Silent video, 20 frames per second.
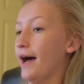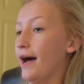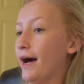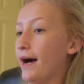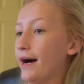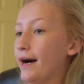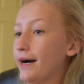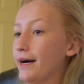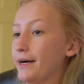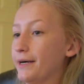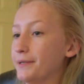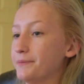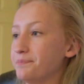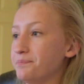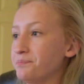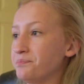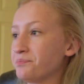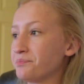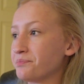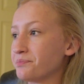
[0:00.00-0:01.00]

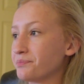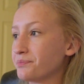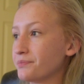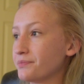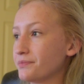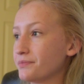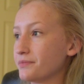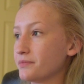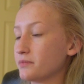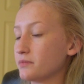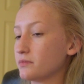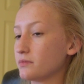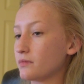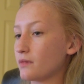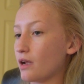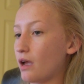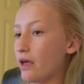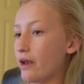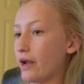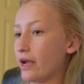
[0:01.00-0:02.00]

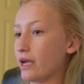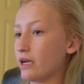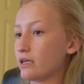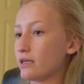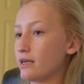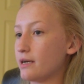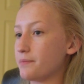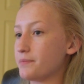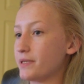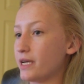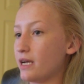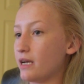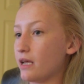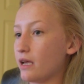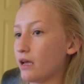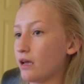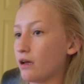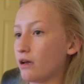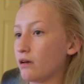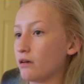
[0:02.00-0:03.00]
And I ended up
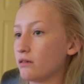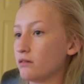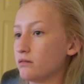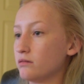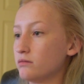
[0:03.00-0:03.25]
dating